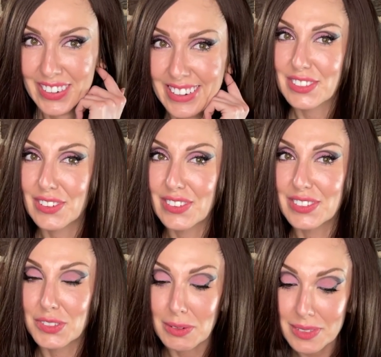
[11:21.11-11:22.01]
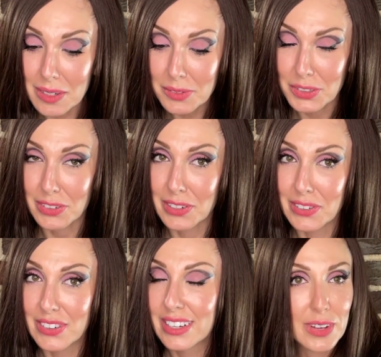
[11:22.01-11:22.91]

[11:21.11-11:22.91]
So dreams come true.